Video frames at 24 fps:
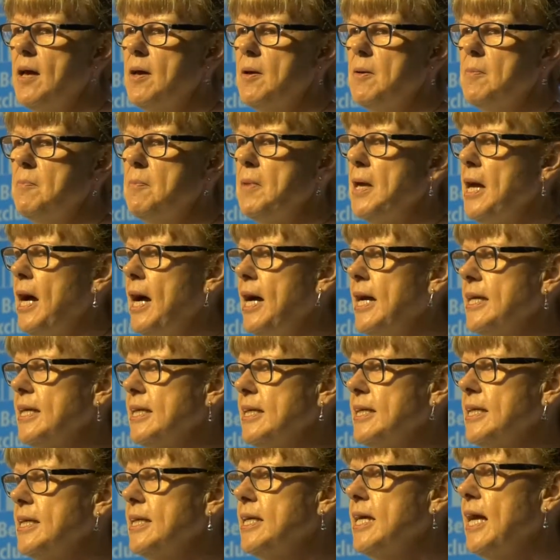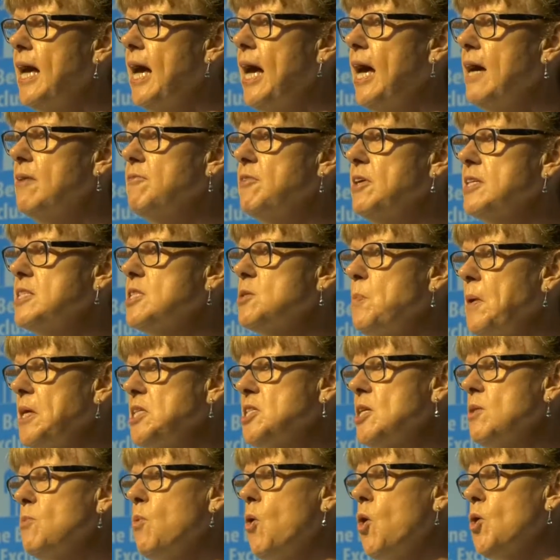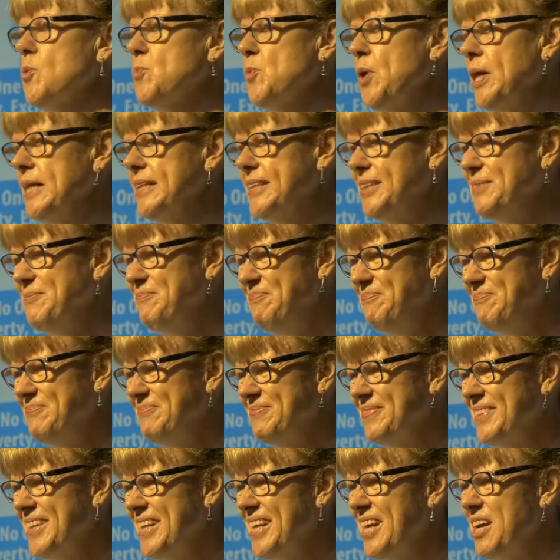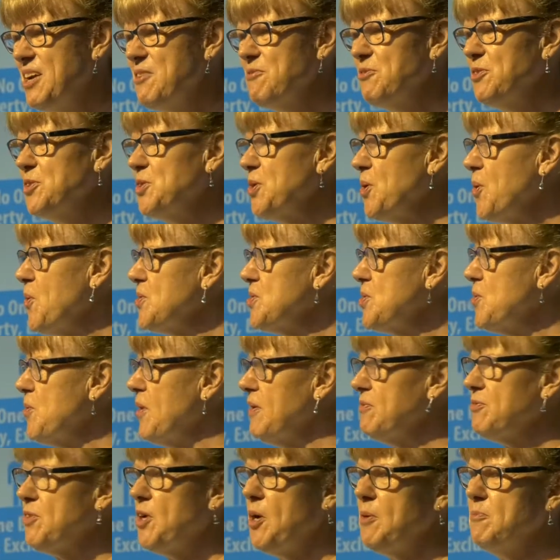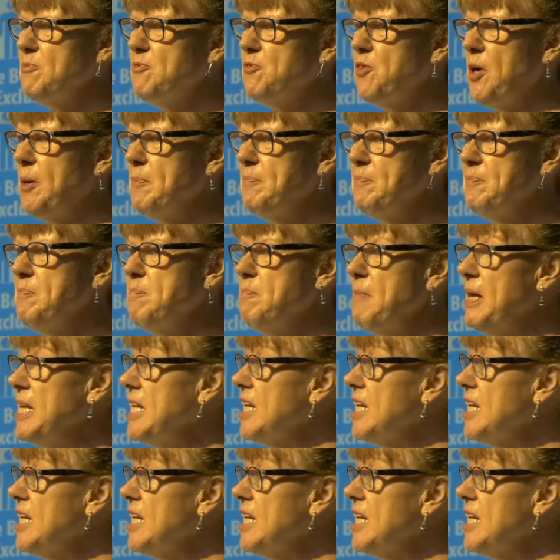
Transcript: May I have a special warm welcome for those who have come from many